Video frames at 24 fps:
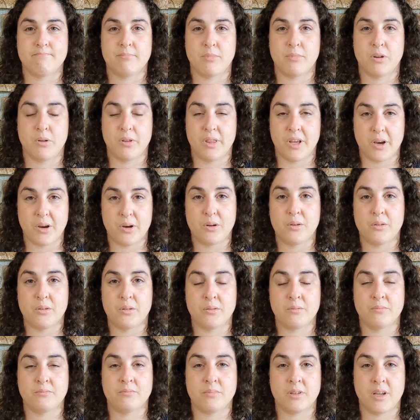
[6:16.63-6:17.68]

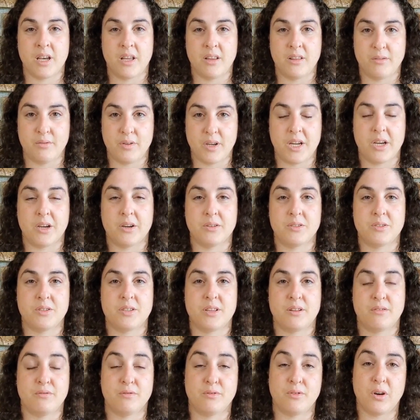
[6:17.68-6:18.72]
Although in the videos
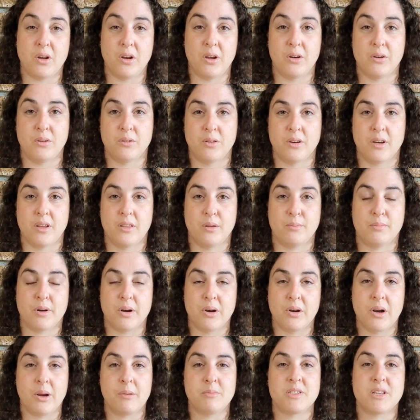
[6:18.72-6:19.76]
that follow, in the
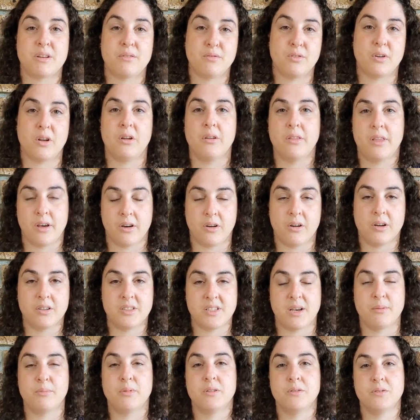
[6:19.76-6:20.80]
programs that follow, there are
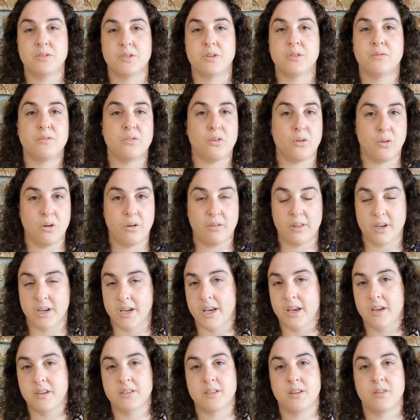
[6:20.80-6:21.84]
demos of all of the
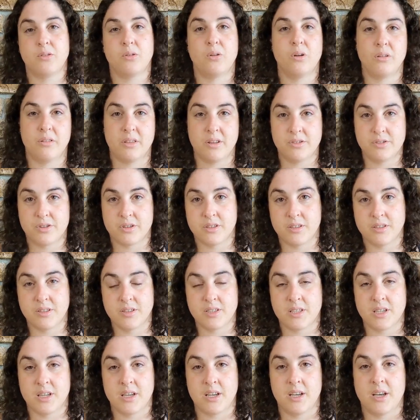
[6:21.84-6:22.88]
kicks and all of the drills.